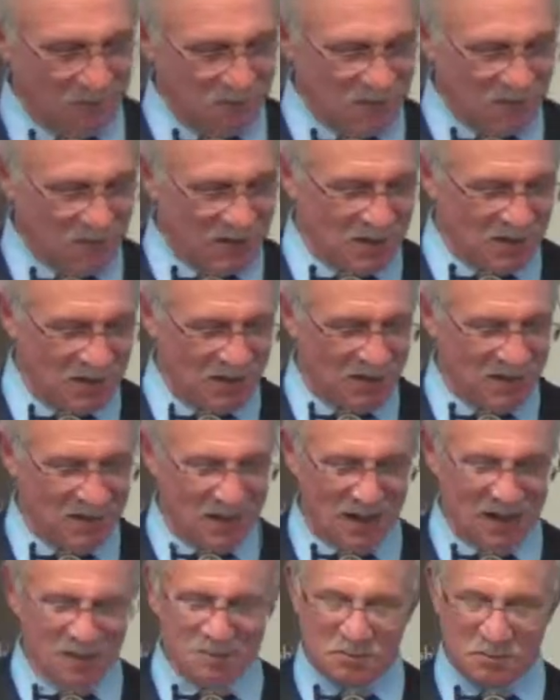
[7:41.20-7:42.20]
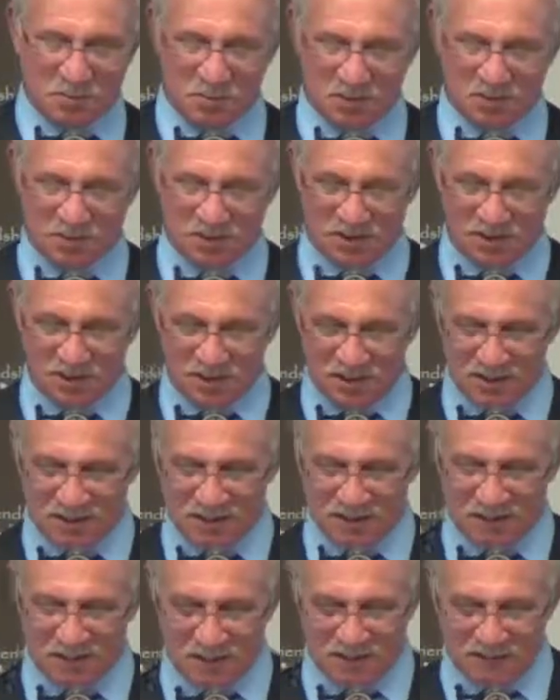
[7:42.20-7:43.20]
The next portion of the
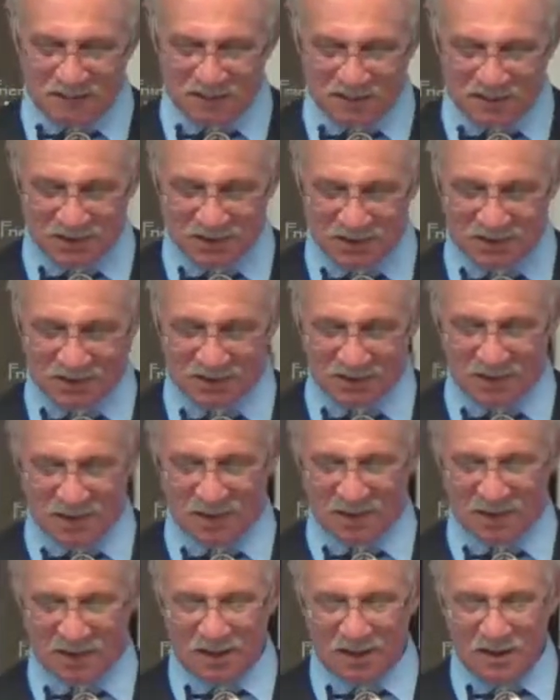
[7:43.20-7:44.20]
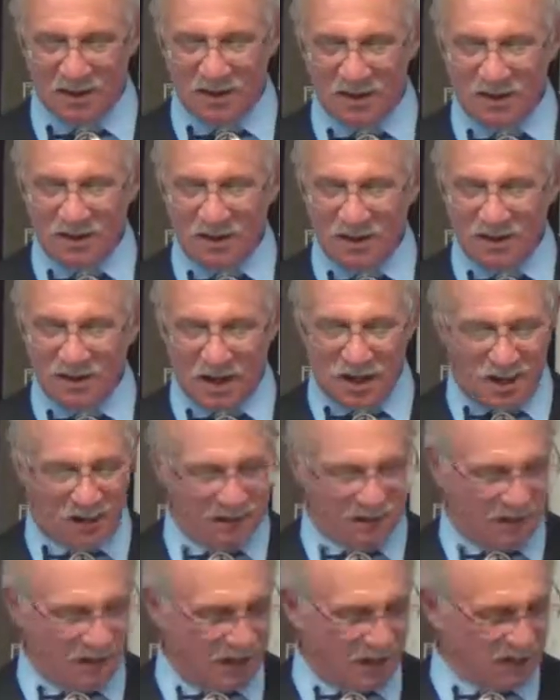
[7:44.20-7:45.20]
service is
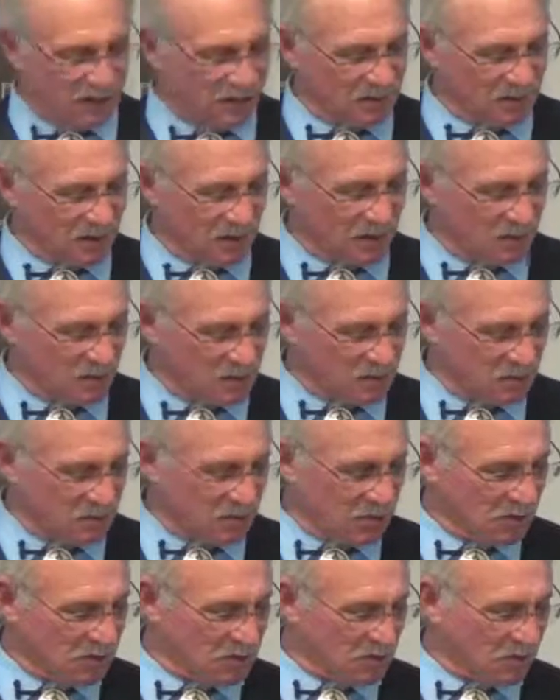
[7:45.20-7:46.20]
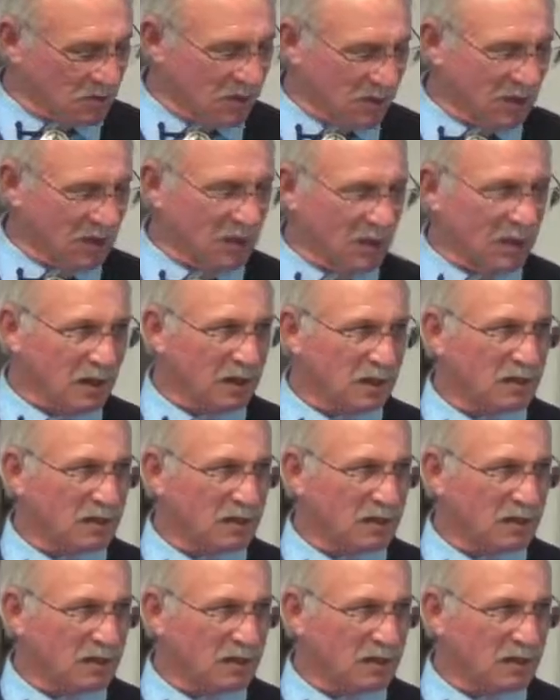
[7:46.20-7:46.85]
contact spiritual healing.